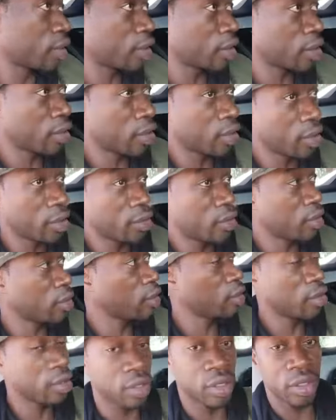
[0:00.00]
Eat.
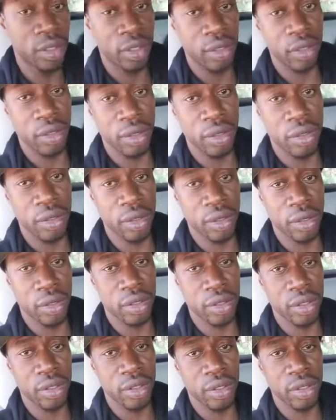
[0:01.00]
Hold on, look
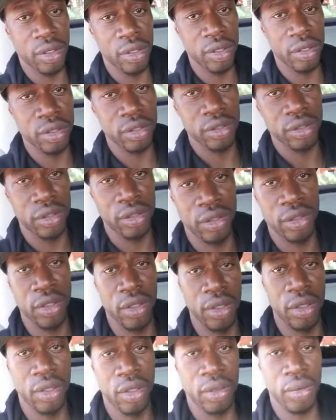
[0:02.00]
at this.
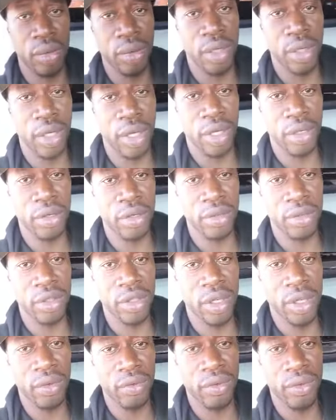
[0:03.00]
We ain't got no
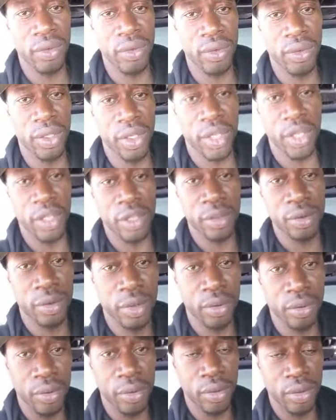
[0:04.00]
time for no games,
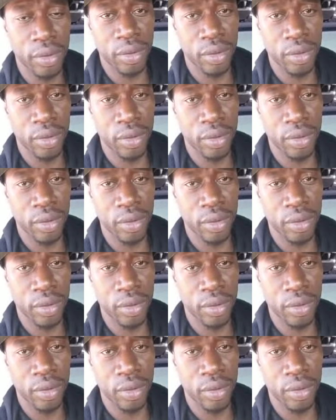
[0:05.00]
people.